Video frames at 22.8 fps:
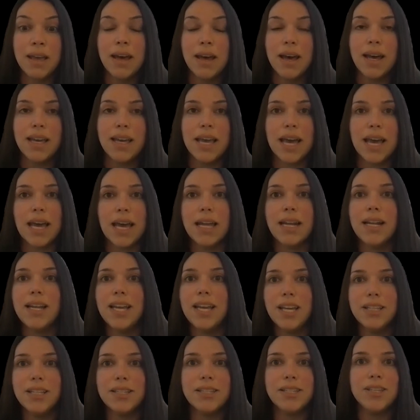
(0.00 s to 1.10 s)
Again,
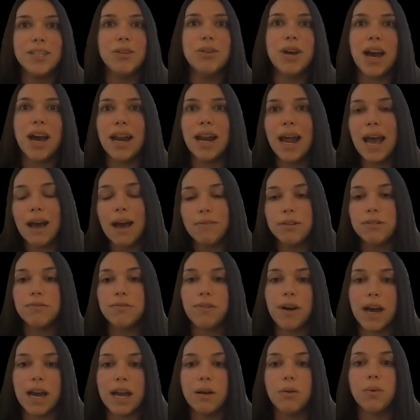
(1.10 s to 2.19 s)
you kind of have to
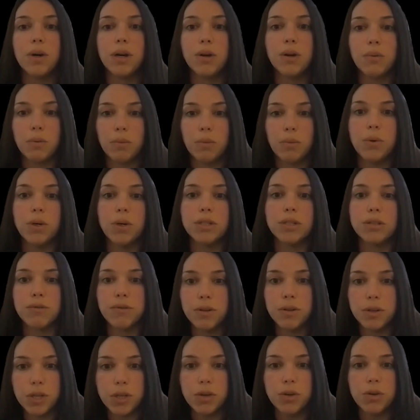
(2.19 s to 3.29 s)
find what works for
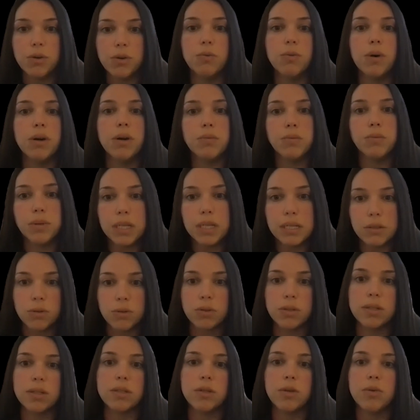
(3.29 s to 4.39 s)
you, what
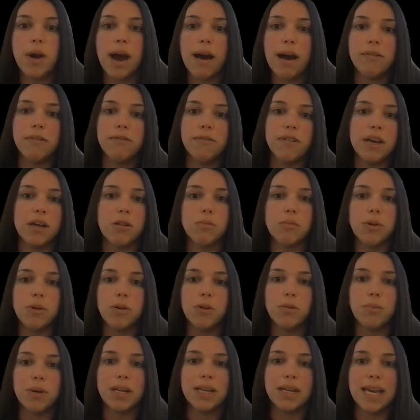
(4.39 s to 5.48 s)
resources you have available.
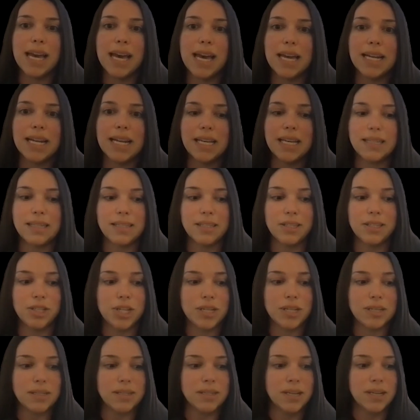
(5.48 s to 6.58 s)
But again, it's
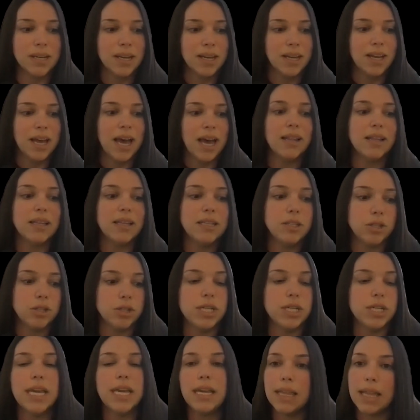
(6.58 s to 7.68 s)
just, at least you're
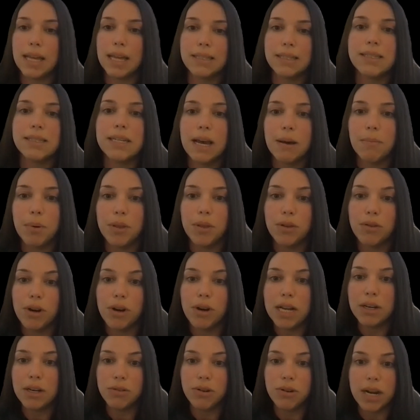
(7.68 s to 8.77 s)
taking that step in the
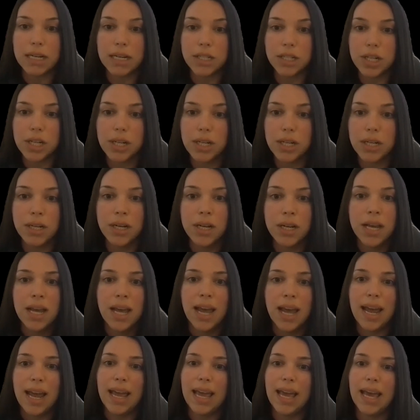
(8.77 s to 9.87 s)
right direction.
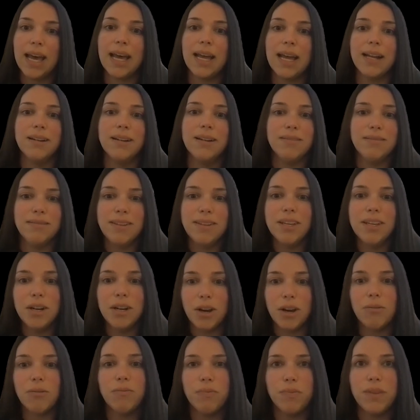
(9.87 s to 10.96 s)
And,
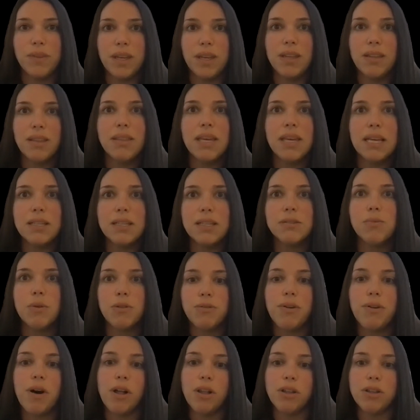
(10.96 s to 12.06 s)
things will
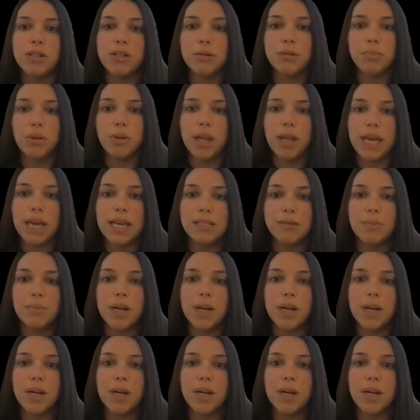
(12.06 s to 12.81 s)
fall into place.